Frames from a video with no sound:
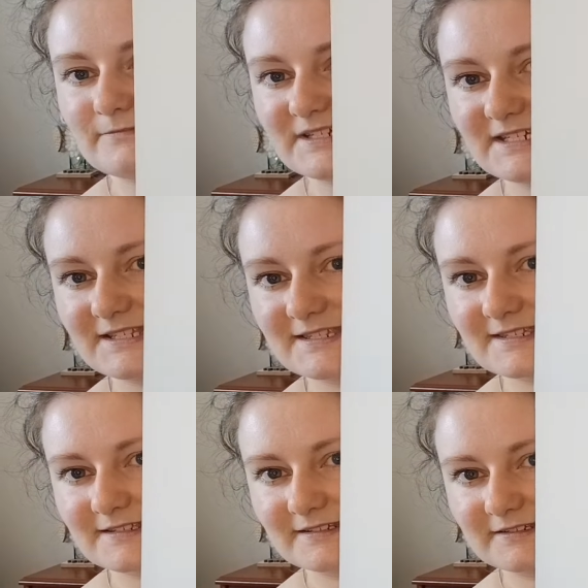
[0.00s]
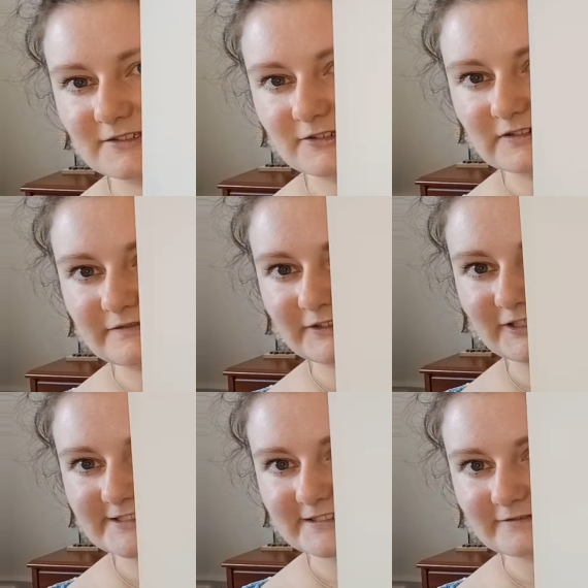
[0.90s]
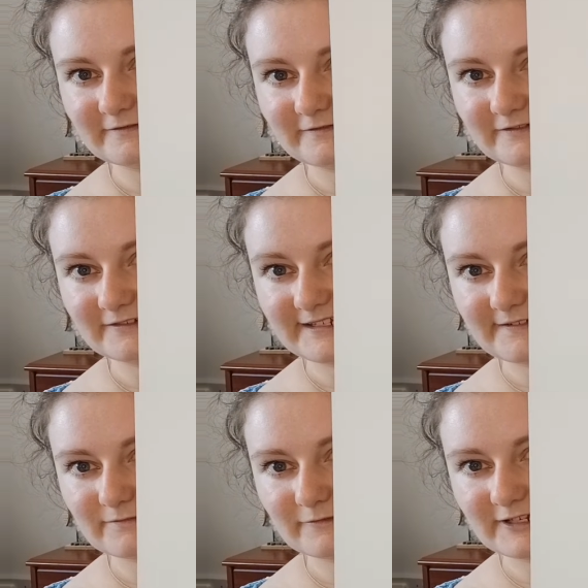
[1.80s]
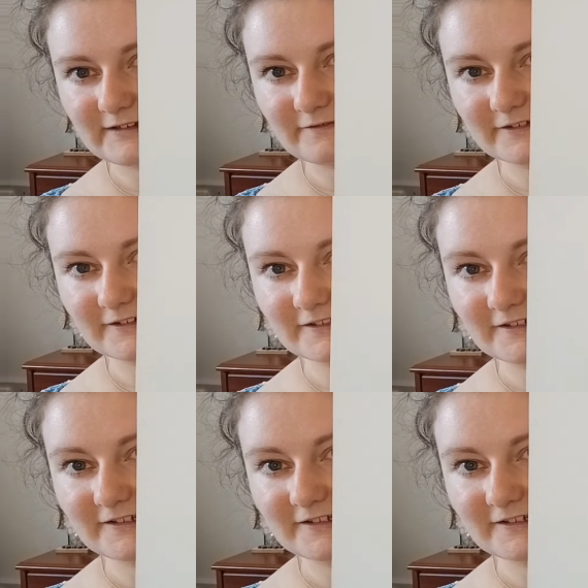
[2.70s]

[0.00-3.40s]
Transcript: beads and two different colours of even weave and